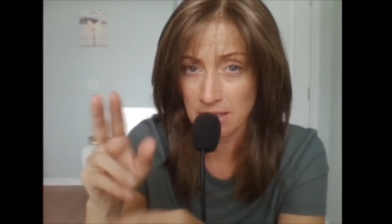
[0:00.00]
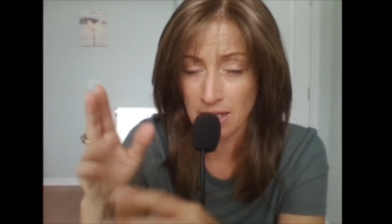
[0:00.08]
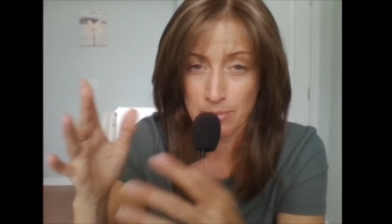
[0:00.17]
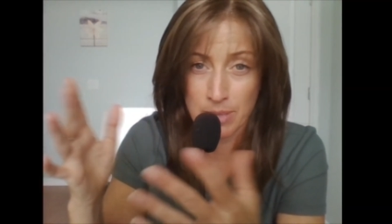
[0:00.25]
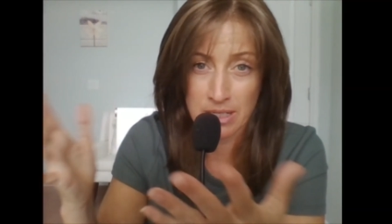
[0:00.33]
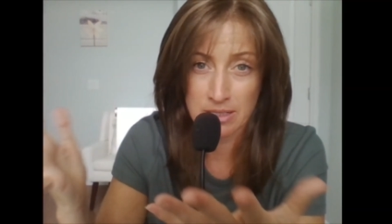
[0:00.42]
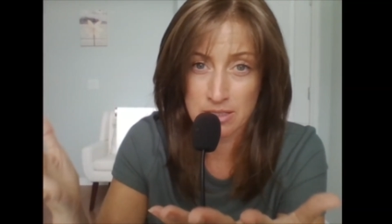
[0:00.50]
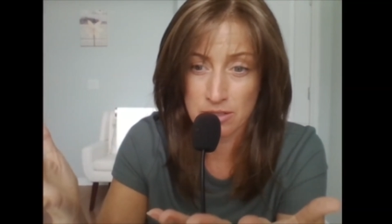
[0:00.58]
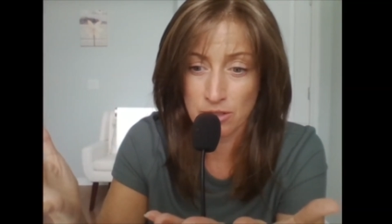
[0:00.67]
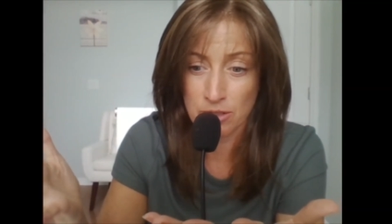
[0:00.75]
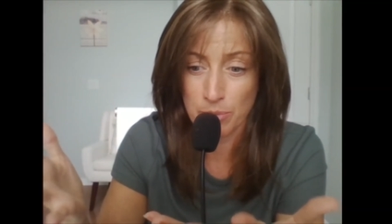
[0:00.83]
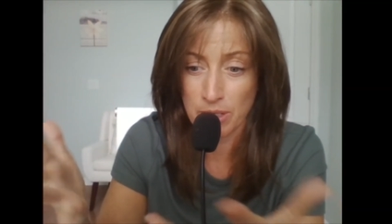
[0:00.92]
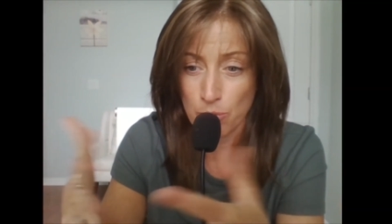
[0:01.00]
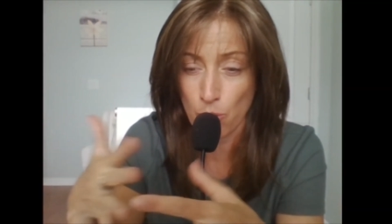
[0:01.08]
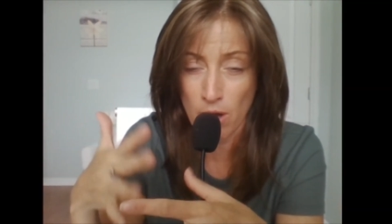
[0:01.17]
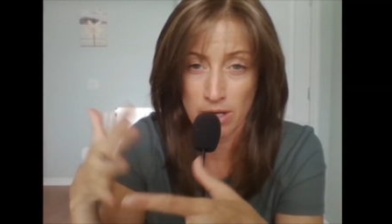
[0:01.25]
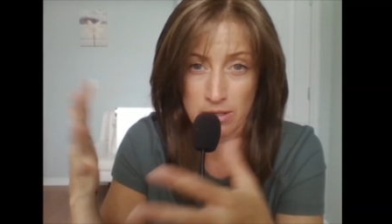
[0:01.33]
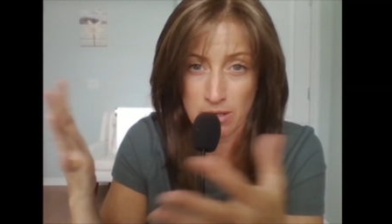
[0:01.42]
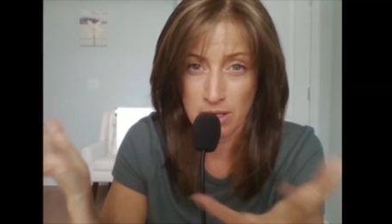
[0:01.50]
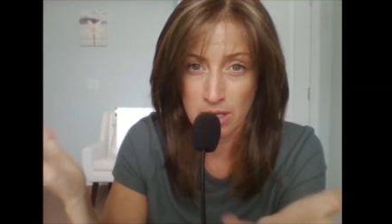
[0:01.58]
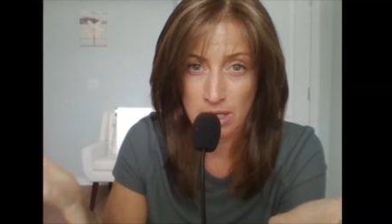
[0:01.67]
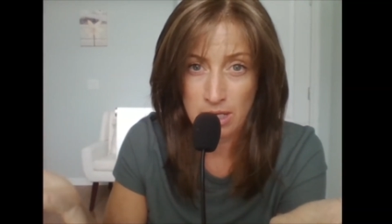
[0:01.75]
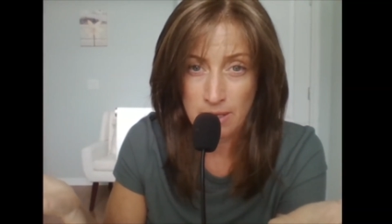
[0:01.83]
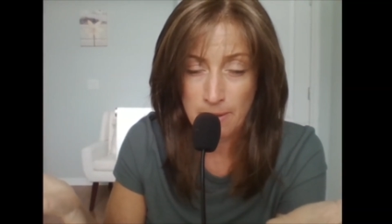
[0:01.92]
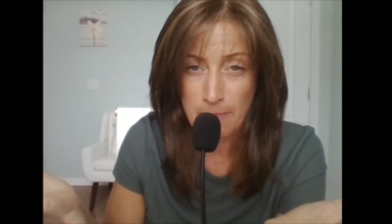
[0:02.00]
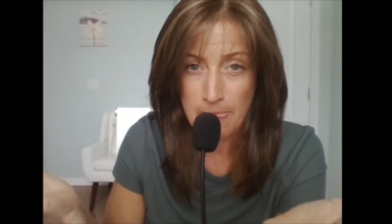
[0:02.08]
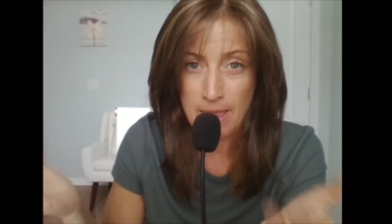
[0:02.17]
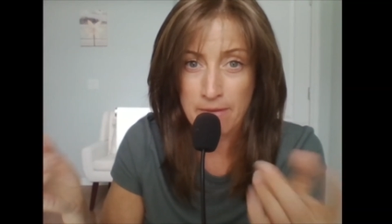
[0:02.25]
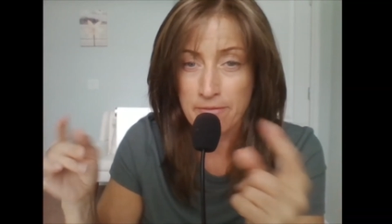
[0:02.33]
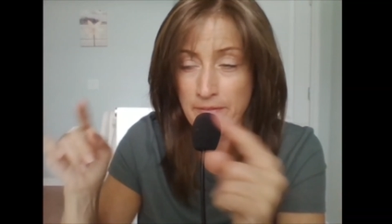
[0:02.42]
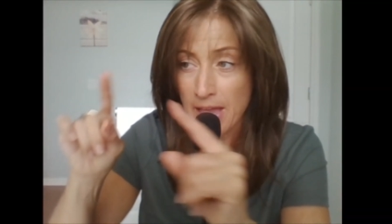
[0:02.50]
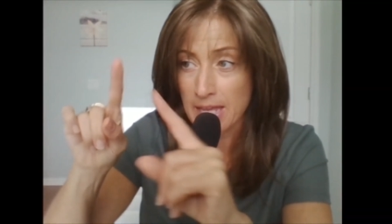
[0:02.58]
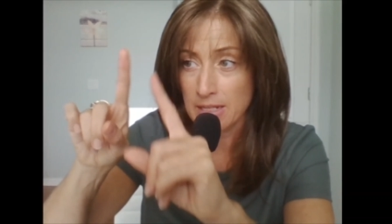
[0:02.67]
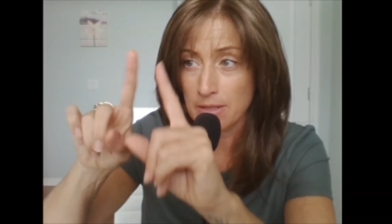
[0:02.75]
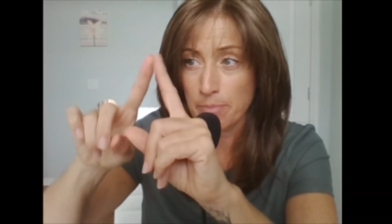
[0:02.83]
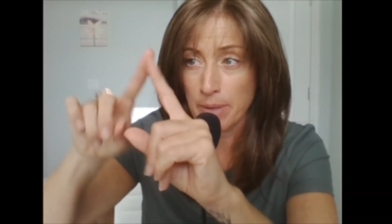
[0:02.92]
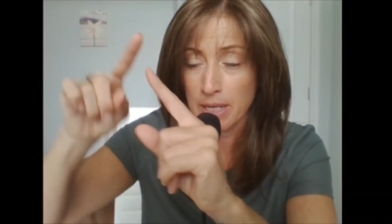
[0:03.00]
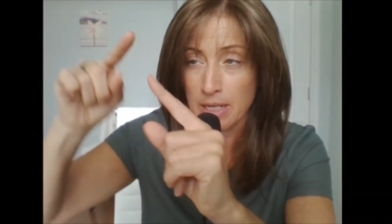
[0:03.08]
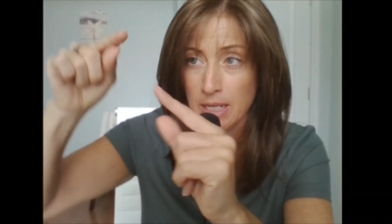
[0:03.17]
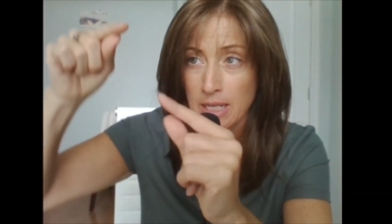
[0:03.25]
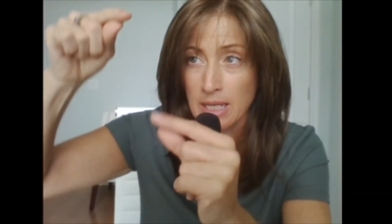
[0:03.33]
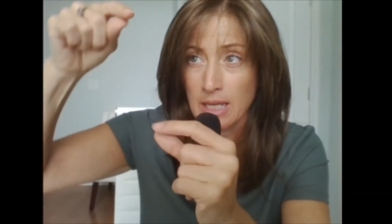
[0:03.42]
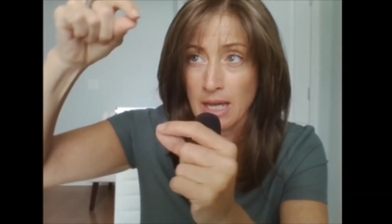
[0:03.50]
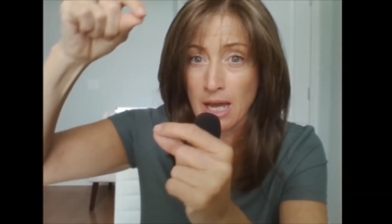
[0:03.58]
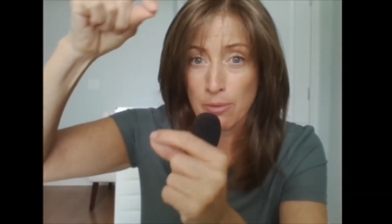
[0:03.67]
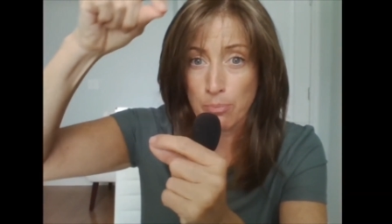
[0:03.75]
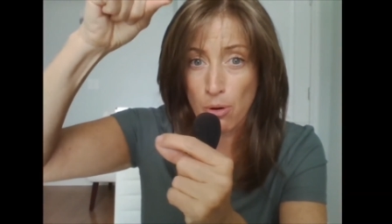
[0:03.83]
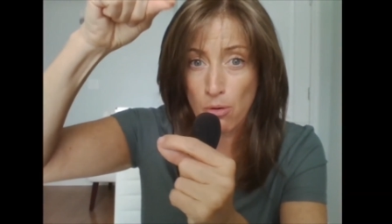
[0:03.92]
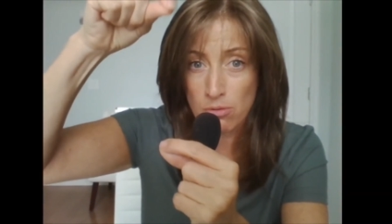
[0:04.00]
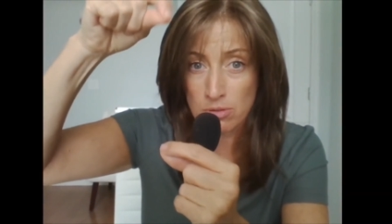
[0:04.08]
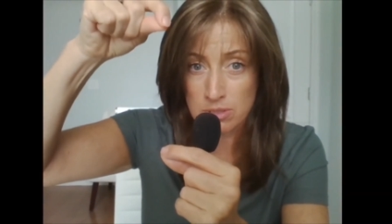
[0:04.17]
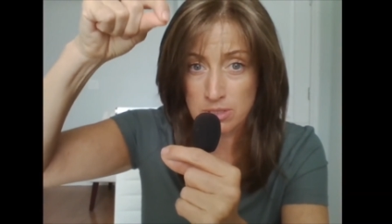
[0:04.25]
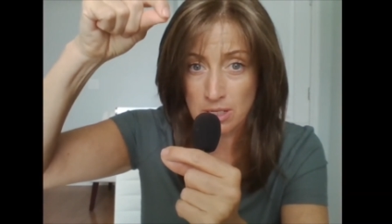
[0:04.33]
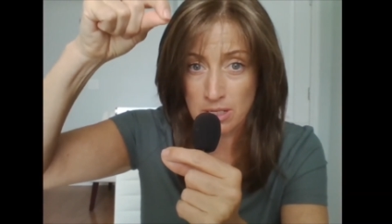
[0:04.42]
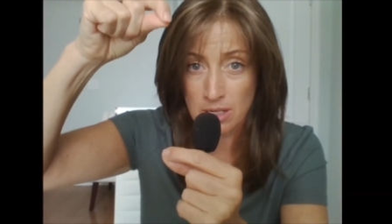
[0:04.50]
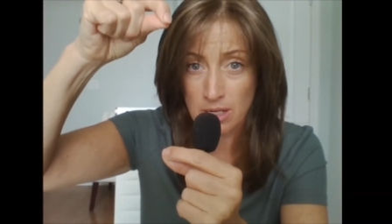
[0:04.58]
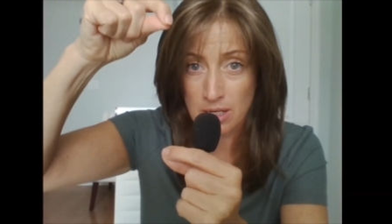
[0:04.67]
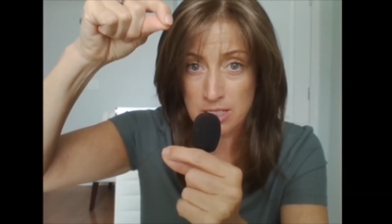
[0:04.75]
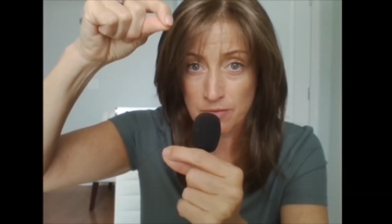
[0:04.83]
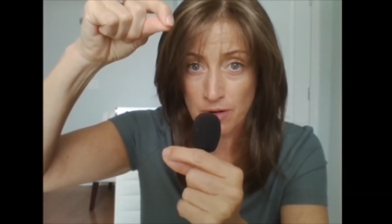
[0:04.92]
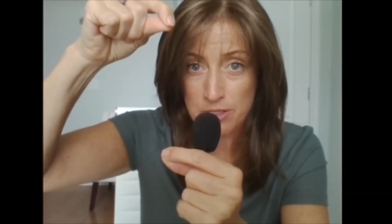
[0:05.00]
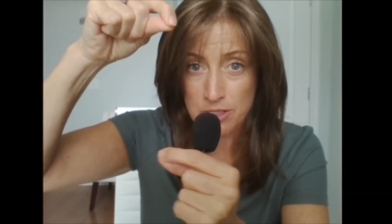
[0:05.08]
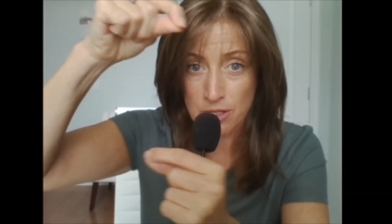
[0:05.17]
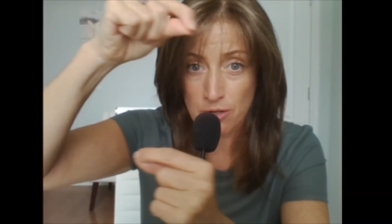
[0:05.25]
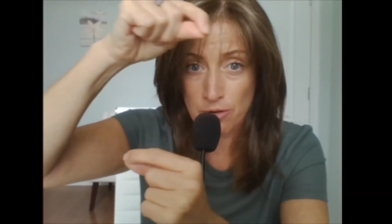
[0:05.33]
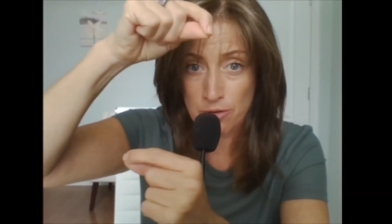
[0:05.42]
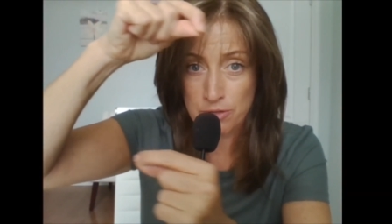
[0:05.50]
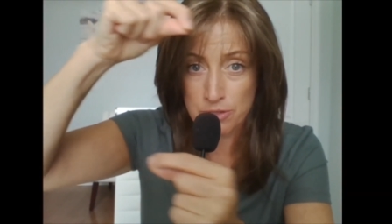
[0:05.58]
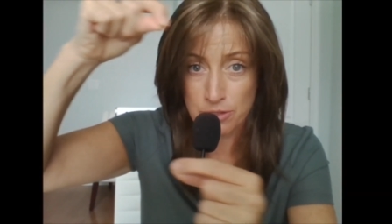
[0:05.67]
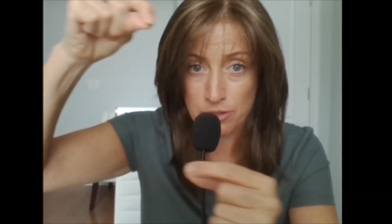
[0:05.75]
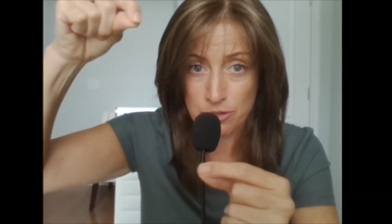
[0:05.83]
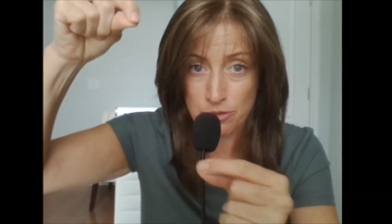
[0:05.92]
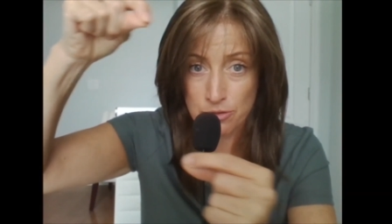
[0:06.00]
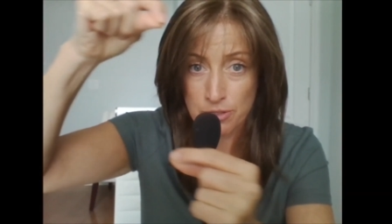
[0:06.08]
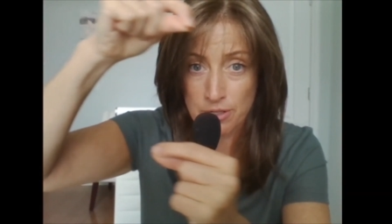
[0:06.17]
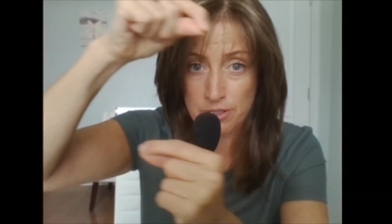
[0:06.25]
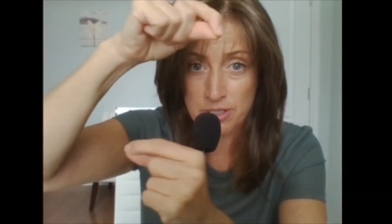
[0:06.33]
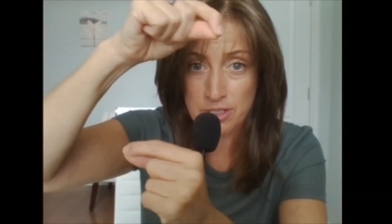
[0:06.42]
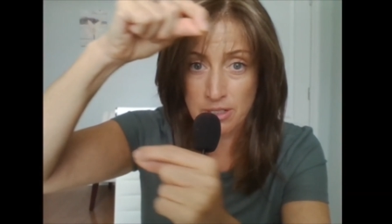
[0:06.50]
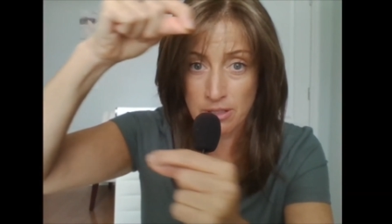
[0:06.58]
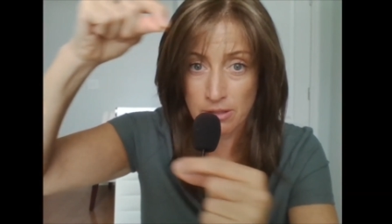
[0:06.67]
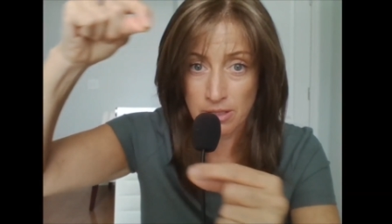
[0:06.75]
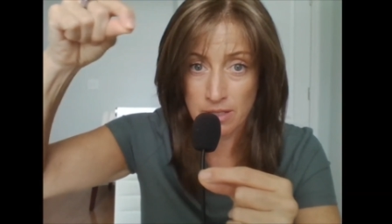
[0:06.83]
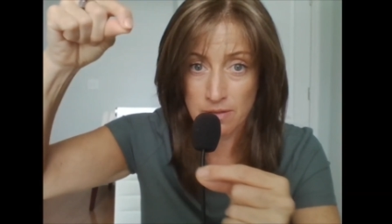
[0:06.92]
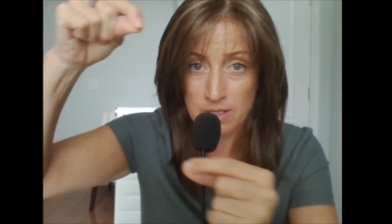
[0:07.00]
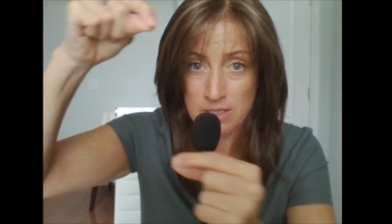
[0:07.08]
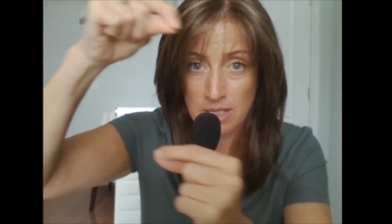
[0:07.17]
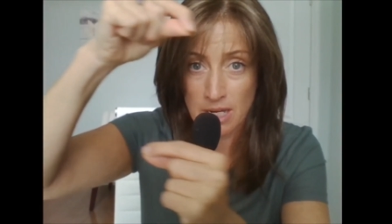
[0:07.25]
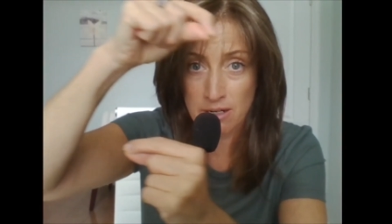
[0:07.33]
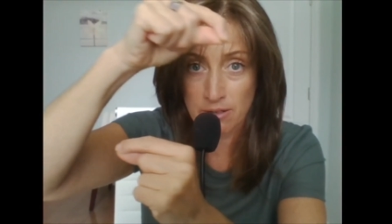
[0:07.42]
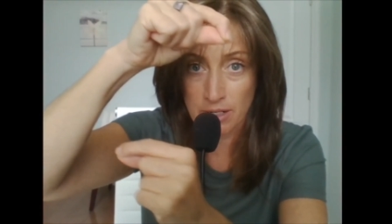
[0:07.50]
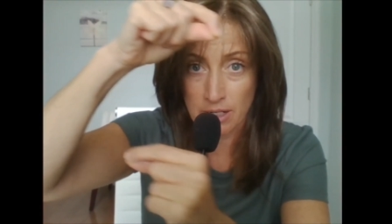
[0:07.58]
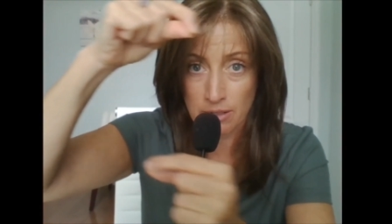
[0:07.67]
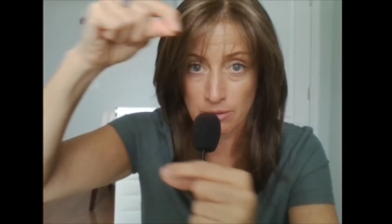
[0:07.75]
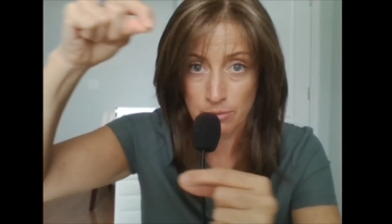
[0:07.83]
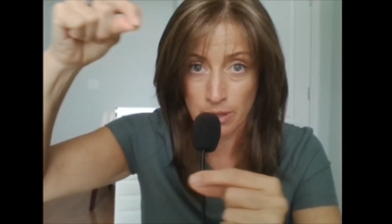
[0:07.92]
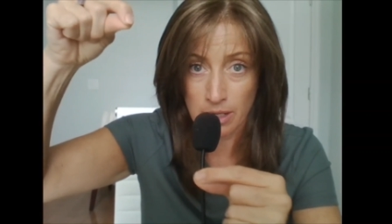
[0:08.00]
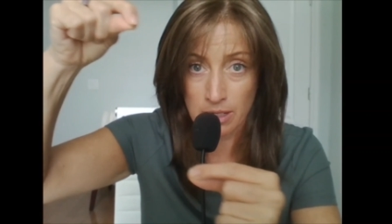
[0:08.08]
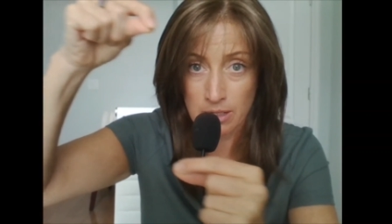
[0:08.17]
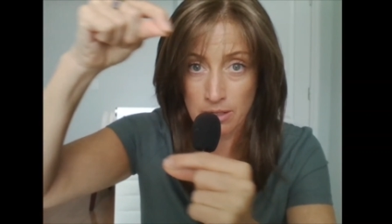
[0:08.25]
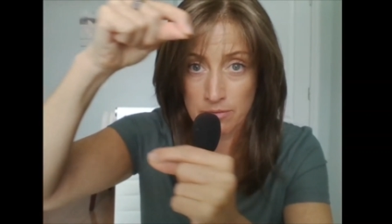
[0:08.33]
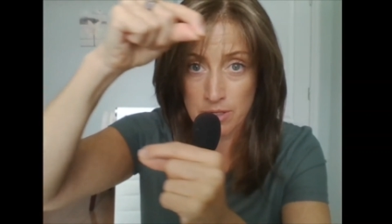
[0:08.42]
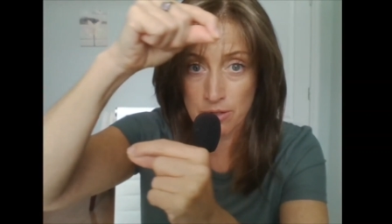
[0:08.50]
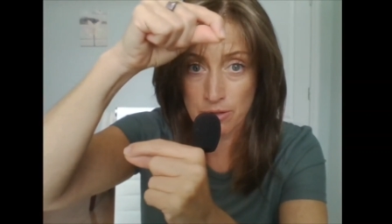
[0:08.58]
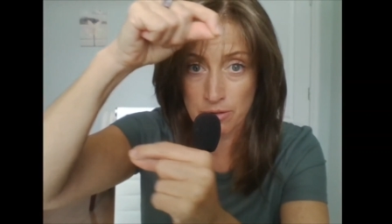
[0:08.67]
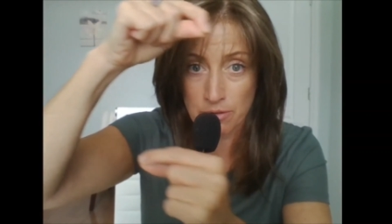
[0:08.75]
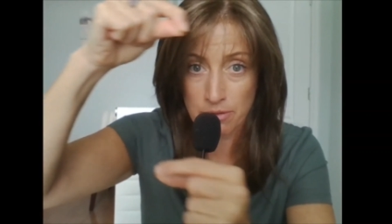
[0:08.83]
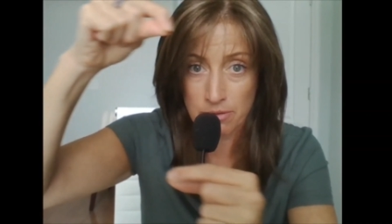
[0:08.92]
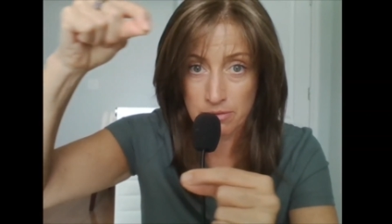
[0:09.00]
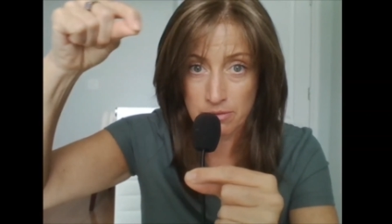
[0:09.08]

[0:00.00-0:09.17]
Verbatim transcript: I mean, it's going to be one event, but our poles, as far as the earth is concerned, are still in this area, right, of the earth,